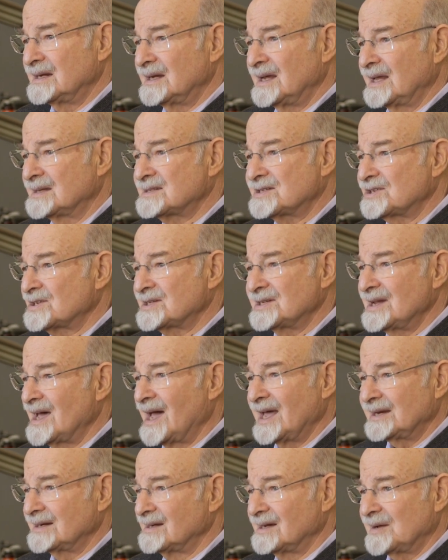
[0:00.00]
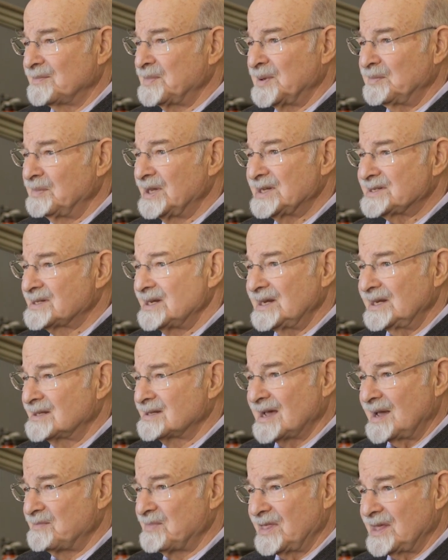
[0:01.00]
It's just not a publicity
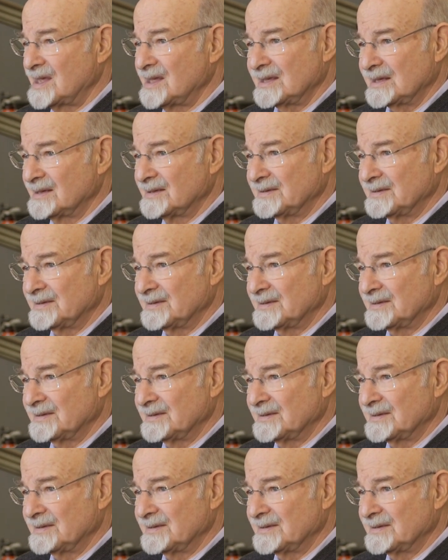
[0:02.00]
type thing.